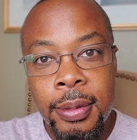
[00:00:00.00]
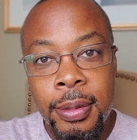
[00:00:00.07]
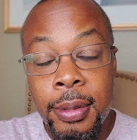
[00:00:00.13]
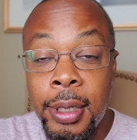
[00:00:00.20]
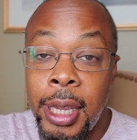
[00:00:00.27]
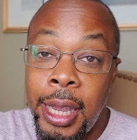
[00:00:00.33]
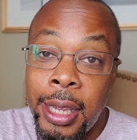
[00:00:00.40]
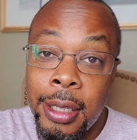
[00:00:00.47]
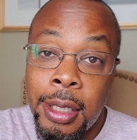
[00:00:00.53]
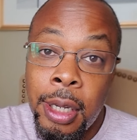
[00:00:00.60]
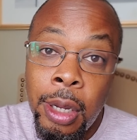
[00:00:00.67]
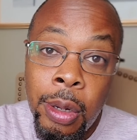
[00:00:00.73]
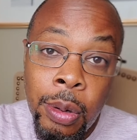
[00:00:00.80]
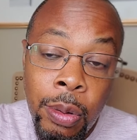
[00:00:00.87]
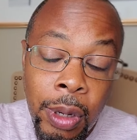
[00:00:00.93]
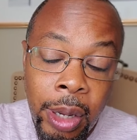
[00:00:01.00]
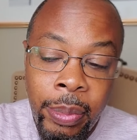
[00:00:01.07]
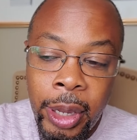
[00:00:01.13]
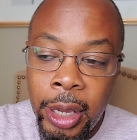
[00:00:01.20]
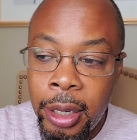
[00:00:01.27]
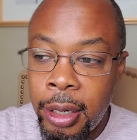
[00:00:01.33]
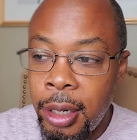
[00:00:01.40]
Yeah, so I
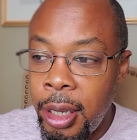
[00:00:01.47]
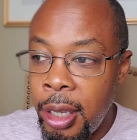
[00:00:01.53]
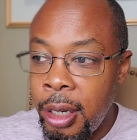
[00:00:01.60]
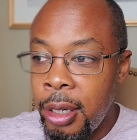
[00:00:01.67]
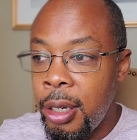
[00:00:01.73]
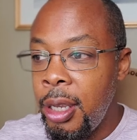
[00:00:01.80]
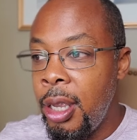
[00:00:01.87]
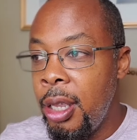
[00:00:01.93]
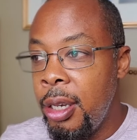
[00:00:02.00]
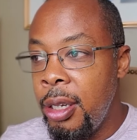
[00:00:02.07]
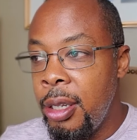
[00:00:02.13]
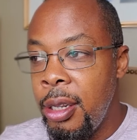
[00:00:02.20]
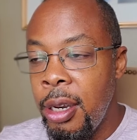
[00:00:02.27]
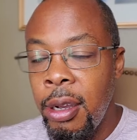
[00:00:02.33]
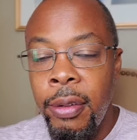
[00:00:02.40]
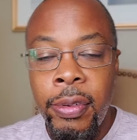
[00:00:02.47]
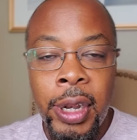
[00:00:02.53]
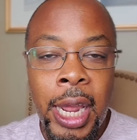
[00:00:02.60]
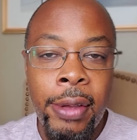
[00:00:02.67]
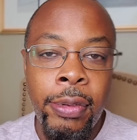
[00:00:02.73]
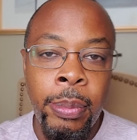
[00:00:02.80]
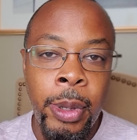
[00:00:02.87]
mean, and and you know, if you're
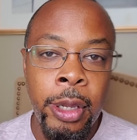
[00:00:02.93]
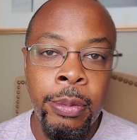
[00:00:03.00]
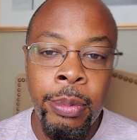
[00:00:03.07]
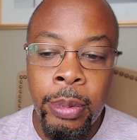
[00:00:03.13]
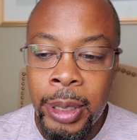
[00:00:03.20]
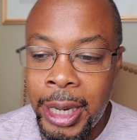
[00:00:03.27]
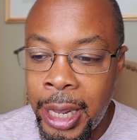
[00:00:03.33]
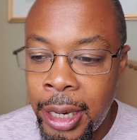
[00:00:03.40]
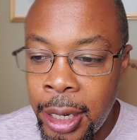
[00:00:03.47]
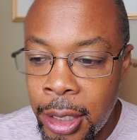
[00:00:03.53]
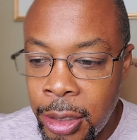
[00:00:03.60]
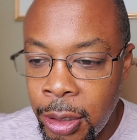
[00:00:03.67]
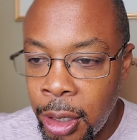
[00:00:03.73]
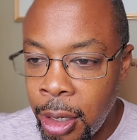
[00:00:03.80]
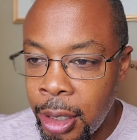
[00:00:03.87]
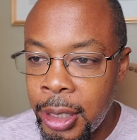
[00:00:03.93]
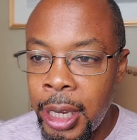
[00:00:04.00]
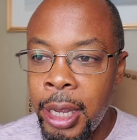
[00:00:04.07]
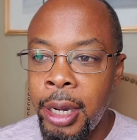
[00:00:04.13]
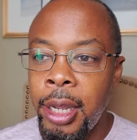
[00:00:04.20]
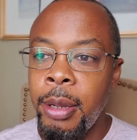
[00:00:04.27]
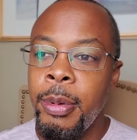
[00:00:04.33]
not familiar with what that is, you can look
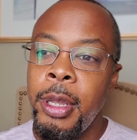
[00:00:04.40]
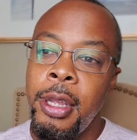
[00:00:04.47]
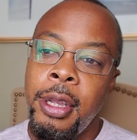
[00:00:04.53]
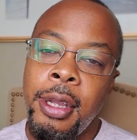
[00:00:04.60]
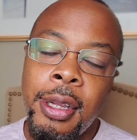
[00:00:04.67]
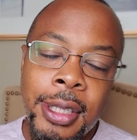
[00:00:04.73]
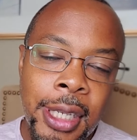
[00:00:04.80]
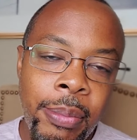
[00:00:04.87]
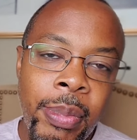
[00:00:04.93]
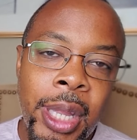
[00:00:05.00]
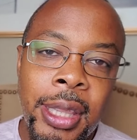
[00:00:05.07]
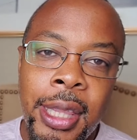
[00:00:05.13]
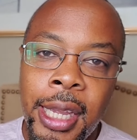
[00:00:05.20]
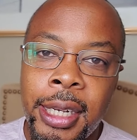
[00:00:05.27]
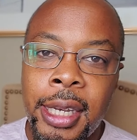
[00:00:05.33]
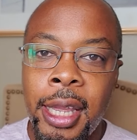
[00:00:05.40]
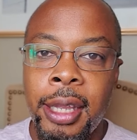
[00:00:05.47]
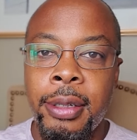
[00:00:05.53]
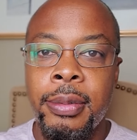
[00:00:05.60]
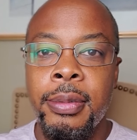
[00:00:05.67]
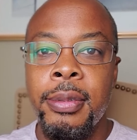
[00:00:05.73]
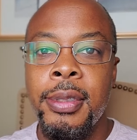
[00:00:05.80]
that up. Some men think that.
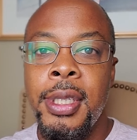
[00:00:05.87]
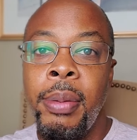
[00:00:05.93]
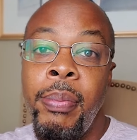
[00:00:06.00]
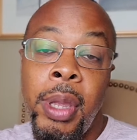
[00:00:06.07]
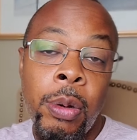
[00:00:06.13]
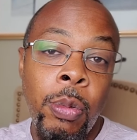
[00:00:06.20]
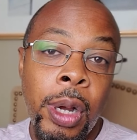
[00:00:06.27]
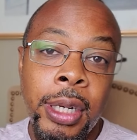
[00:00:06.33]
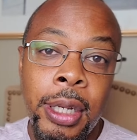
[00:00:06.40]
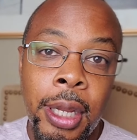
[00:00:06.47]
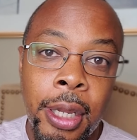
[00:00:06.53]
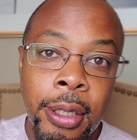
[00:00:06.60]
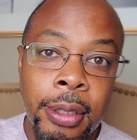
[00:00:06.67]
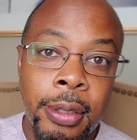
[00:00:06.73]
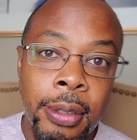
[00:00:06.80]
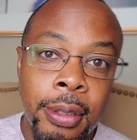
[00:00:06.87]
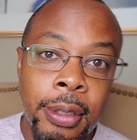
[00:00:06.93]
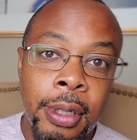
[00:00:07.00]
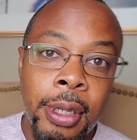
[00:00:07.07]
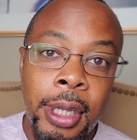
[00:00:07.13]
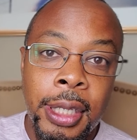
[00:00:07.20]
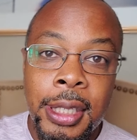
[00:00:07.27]
Some men want that.
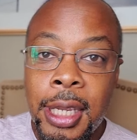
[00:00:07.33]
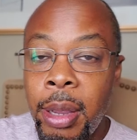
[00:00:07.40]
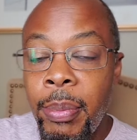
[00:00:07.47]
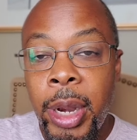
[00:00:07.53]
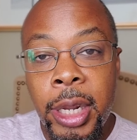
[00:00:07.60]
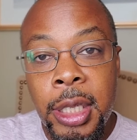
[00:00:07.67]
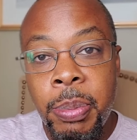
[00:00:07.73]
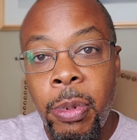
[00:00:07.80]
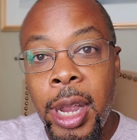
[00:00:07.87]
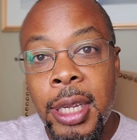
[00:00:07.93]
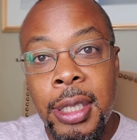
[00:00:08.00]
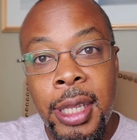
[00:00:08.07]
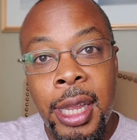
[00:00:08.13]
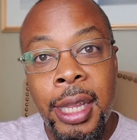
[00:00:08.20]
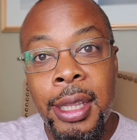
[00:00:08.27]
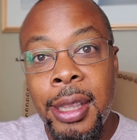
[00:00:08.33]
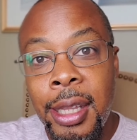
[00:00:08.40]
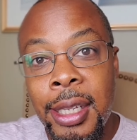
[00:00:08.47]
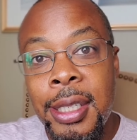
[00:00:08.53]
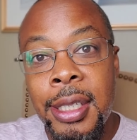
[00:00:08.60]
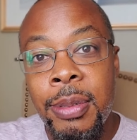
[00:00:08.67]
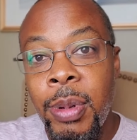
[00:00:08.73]
And some men express that
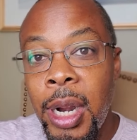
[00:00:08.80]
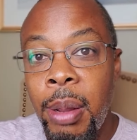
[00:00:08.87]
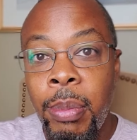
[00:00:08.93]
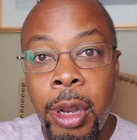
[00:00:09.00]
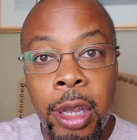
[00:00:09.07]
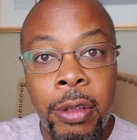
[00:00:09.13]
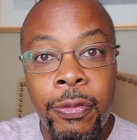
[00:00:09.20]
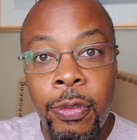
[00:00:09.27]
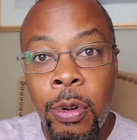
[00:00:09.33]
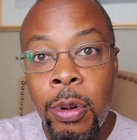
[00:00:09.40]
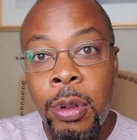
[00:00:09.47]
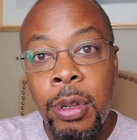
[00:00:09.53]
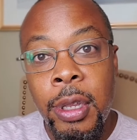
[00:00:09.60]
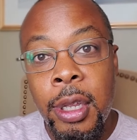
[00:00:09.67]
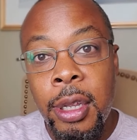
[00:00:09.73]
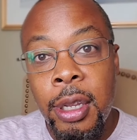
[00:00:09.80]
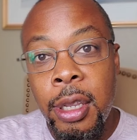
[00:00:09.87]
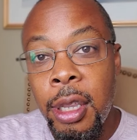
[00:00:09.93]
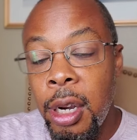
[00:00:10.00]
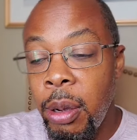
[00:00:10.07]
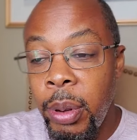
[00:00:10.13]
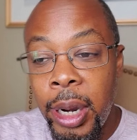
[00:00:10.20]
this is what I'm looking for,
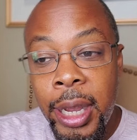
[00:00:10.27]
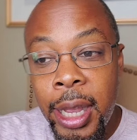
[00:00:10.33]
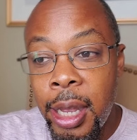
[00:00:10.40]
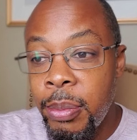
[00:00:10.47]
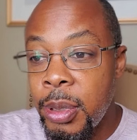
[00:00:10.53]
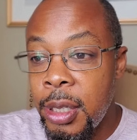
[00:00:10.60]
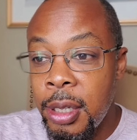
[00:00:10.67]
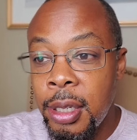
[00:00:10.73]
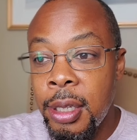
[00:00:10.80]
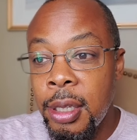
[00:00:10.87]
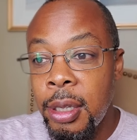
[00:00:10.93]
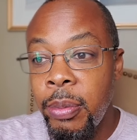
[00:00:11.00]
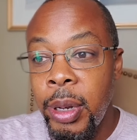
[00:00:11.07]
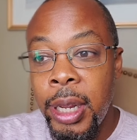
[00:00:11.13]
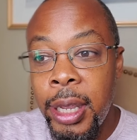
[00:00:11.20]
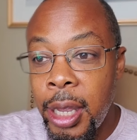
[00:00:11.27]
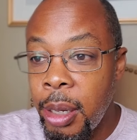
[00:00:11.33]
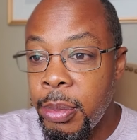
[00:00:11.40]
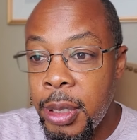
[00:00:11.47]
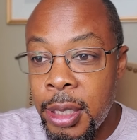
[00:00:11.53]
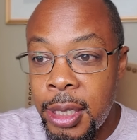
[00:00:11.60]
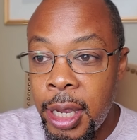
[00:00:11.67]
you know, when it comes to when it
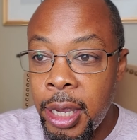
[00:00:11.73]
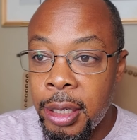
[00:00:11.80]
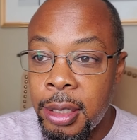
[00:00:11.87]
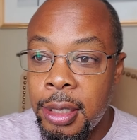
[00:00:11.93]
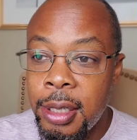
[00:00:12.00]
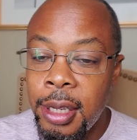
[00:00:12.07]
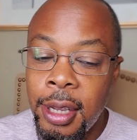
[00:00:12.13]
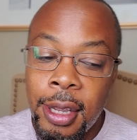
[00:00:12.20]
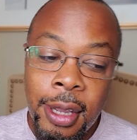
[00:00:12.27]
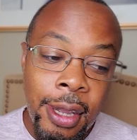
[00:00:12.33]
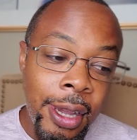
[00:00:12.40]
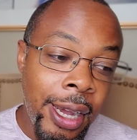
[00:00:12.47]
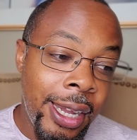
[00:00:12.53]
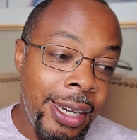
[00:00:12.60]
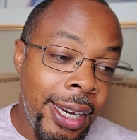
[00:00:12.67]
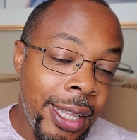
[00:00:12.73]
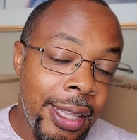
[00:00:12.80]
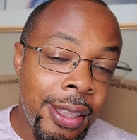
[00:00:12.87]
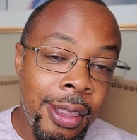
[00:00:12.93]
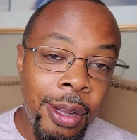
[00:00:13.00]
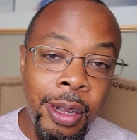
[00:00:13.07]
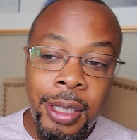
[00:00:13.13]
comes to sex. Another
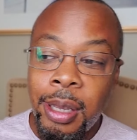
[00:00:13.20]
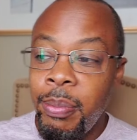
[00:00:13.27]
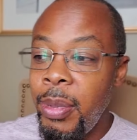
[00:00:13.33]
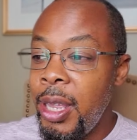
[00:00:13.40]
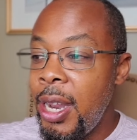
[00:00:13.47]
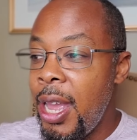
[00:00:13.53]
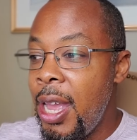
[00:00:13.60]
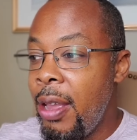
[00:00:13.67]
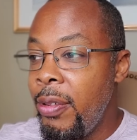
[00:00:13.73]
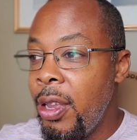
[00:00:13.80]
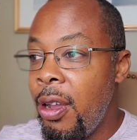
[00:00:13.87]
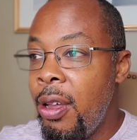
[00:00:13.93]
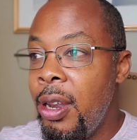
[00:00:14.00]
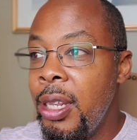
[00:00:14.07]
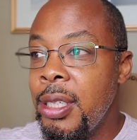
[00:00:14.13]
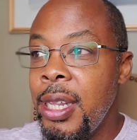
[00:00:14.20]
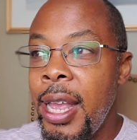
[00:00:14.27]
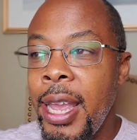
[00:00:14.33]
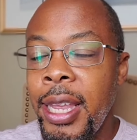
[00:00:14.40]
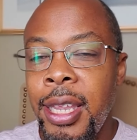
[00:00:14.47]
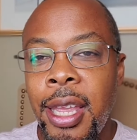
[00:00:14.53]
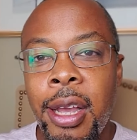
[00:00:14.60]
thought that men have, y'all, is
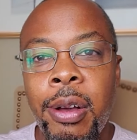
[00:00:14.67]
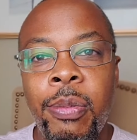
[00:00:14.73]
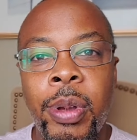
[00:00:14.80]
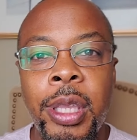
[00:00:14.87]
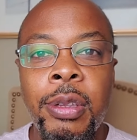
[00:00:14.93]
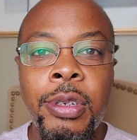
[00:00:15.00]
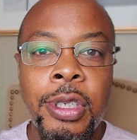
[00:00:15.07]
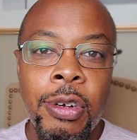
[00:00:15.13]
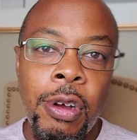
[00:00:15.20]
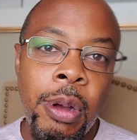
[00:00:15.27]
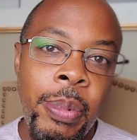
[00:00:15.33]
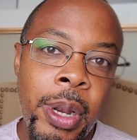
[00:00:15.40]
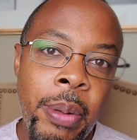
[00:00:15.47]
like, yo, when you show up in the